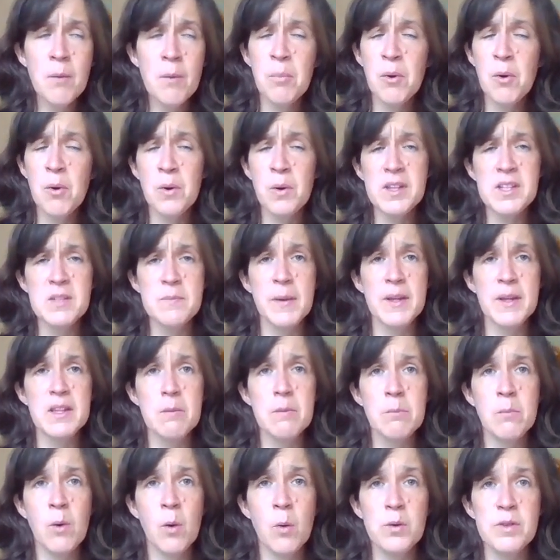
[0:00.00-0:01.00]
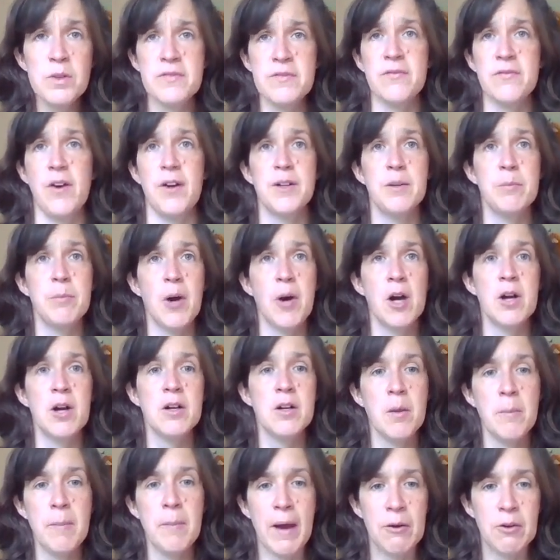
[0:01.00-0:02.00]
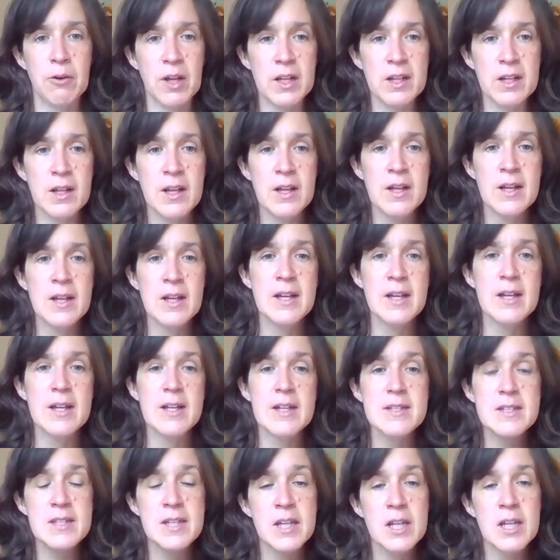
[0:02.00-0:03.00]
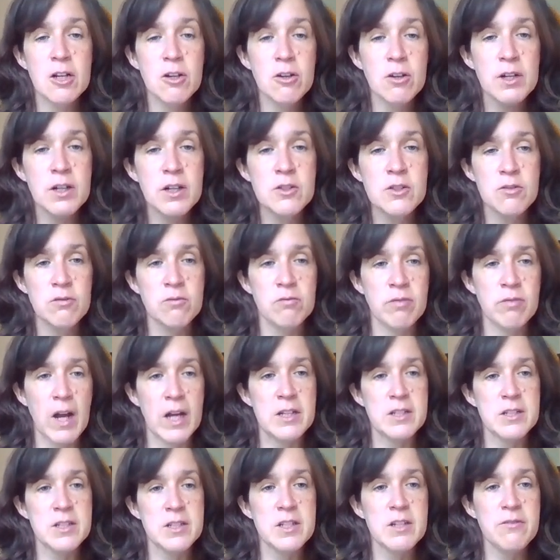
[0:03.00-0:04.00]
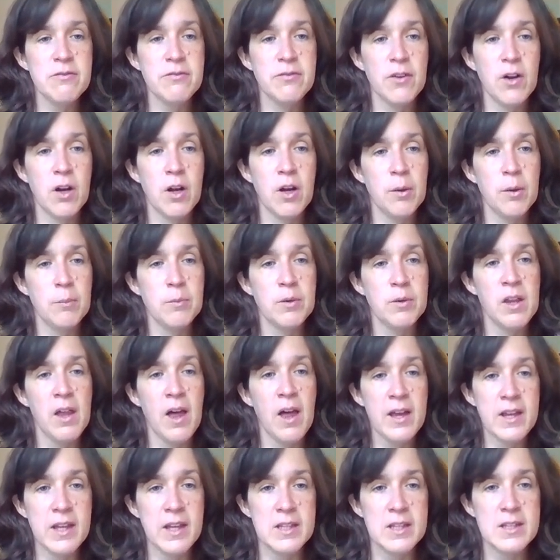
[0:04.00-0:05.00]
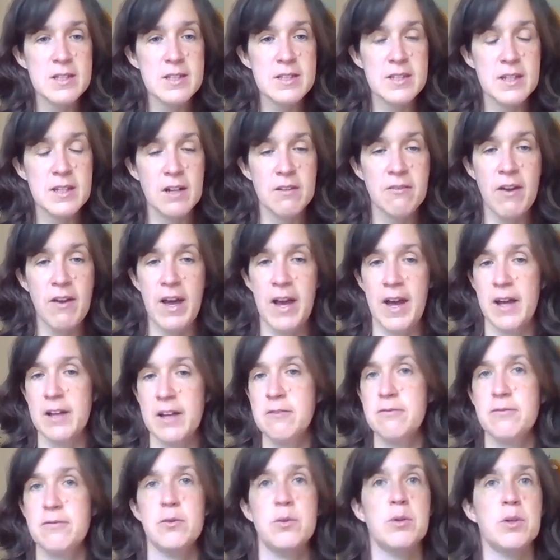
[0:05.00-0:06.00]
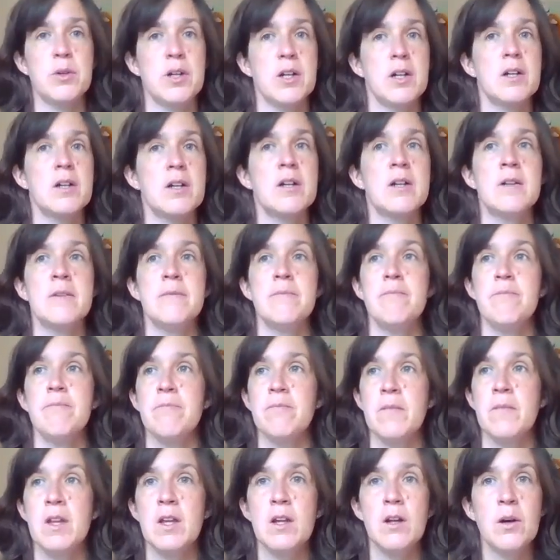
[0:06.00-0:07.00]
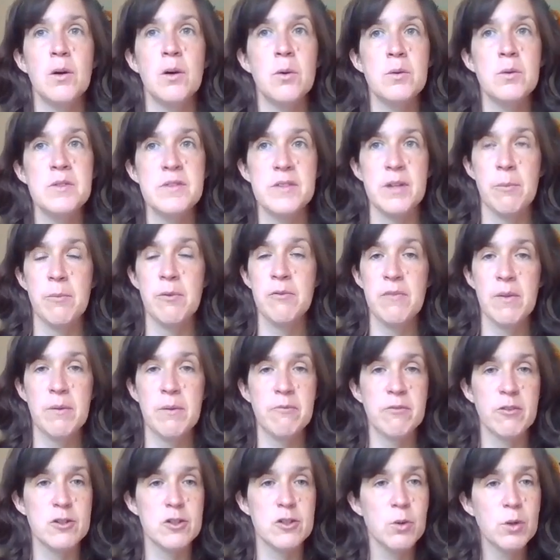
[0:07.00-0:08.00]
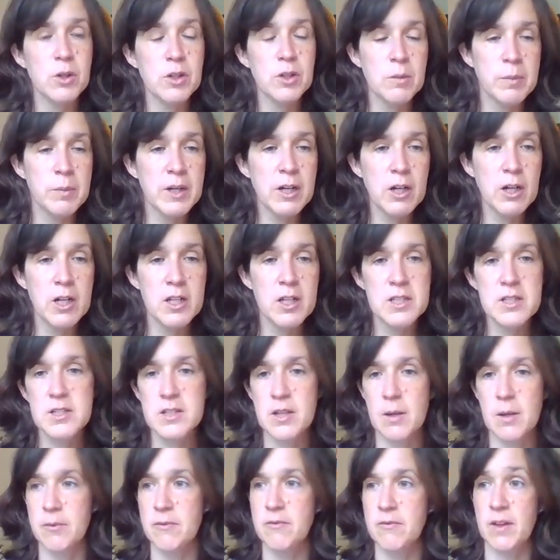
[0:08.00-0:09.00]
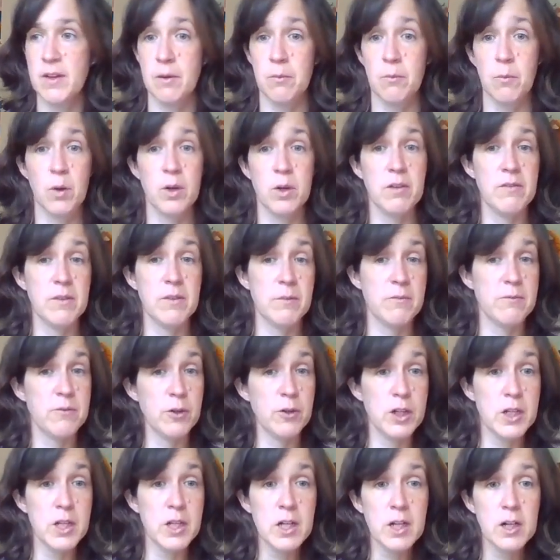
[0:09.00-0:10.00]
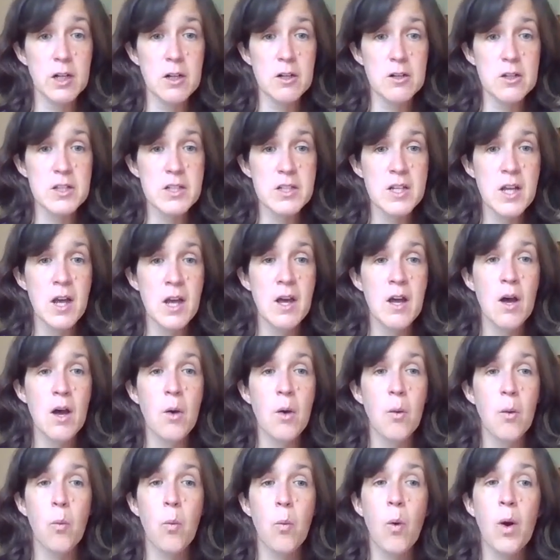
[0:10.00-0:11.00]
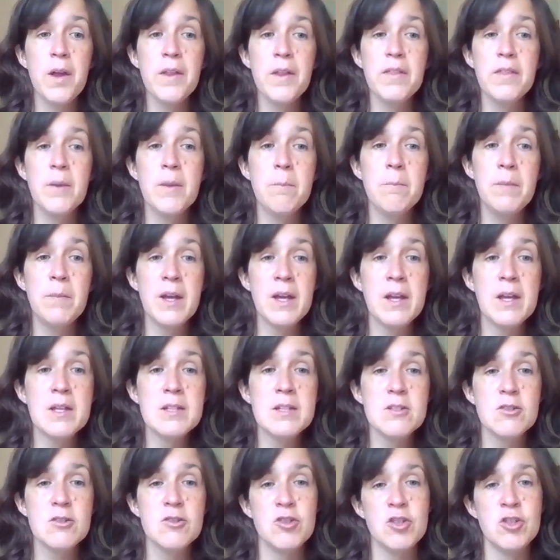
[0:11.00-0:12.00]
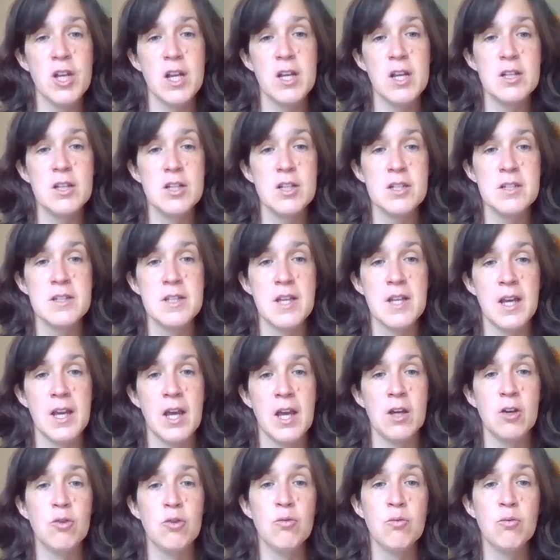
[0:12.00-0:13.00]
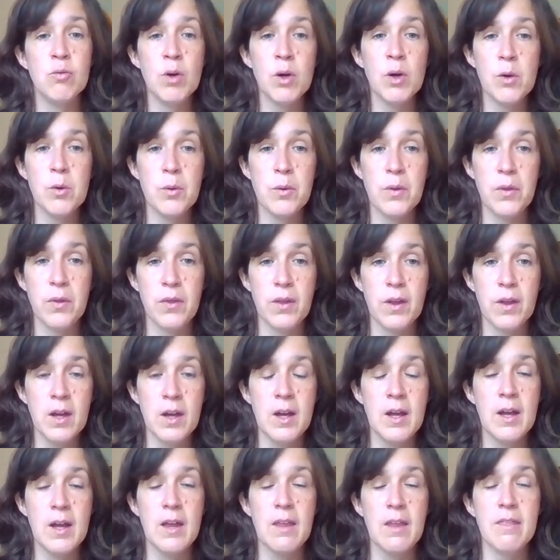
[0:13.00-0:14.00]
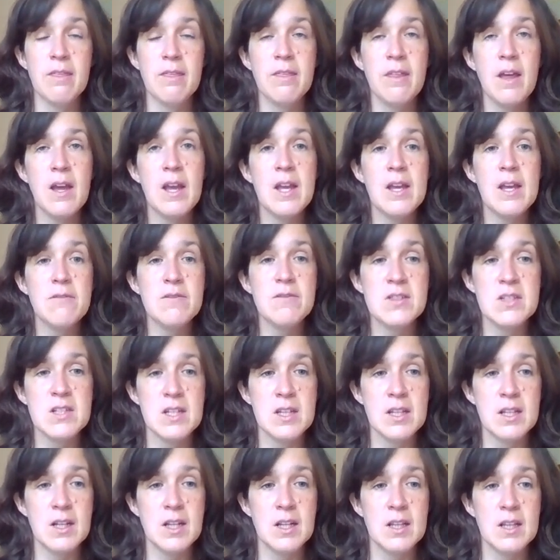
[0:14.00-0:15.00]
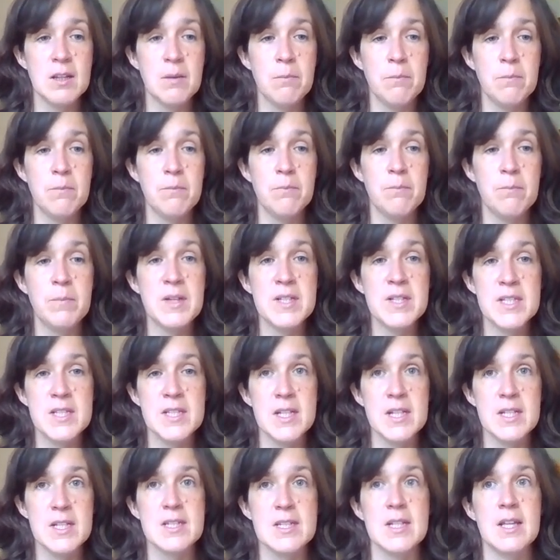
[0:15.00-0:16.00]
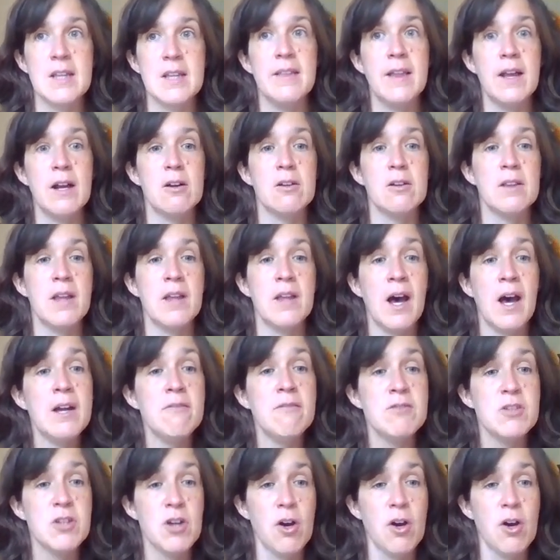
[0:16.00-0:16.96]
But what's been the most fun part about it is hearing directly from clients that I've had for, some of them for shorter periods, some of them, one of them for years, what the biggest changes and growth they've seen in the business in their lives